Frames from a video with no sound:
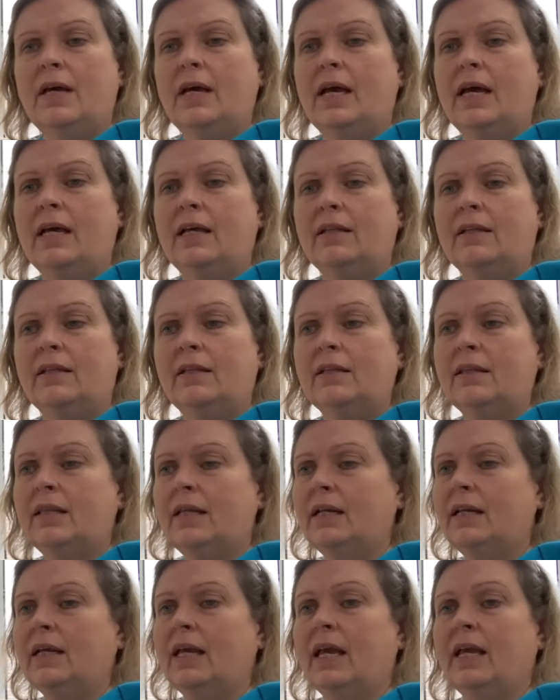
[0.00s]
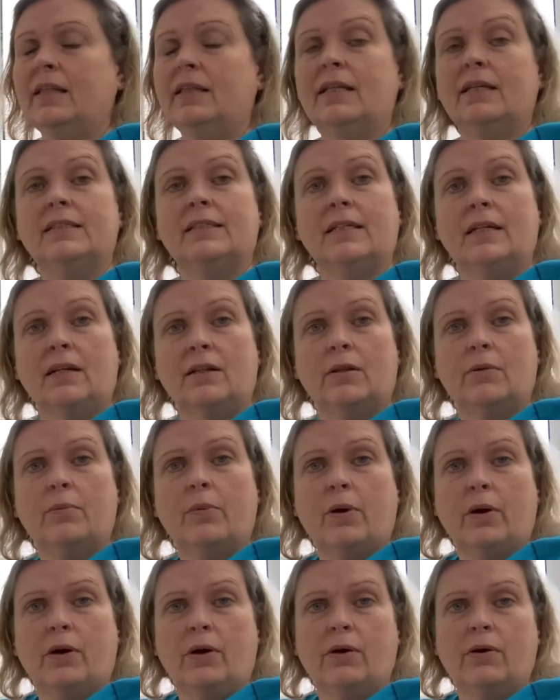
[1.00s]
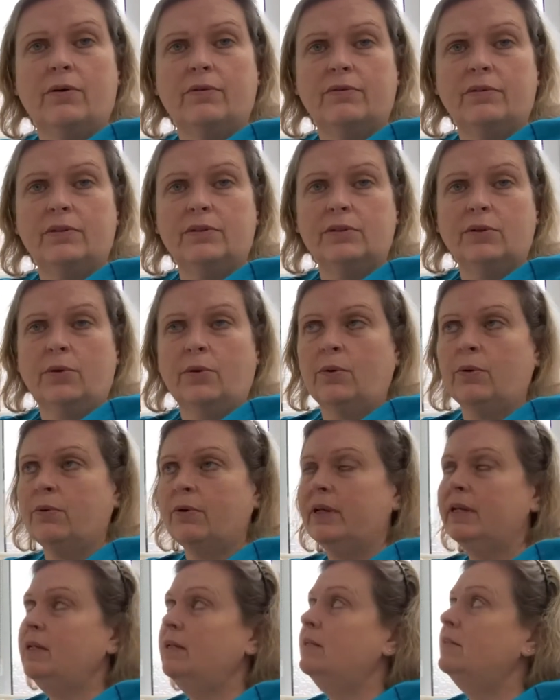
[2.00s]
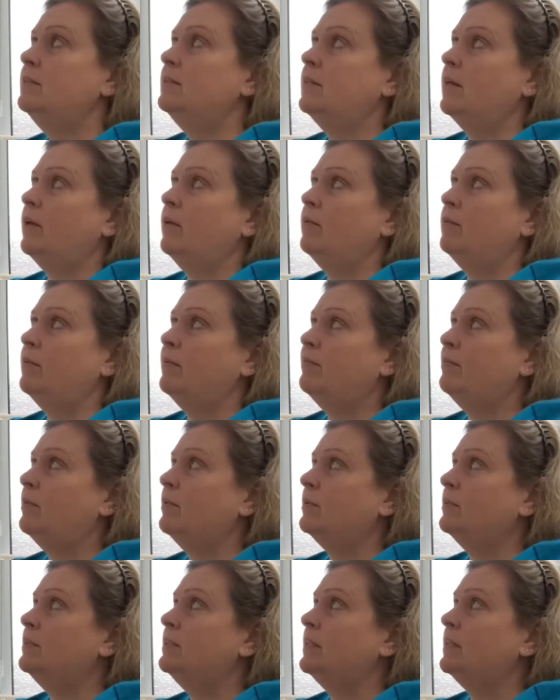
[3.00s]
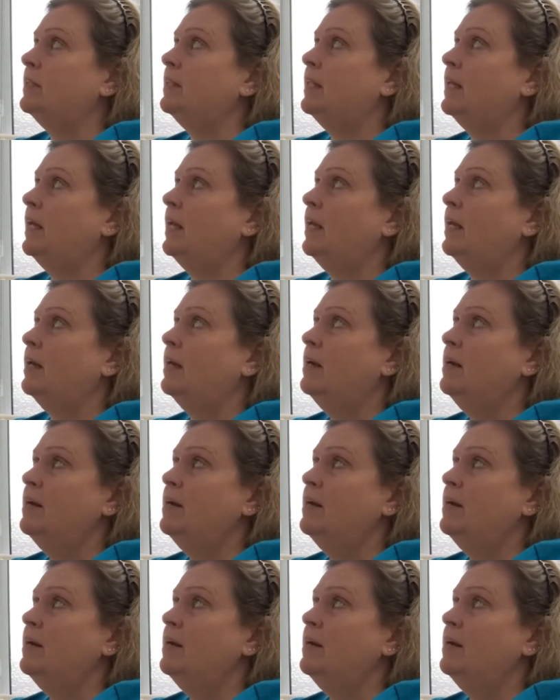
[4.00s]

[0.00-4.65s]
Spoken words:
And then again, that's another part of the scoring. So we've looked at the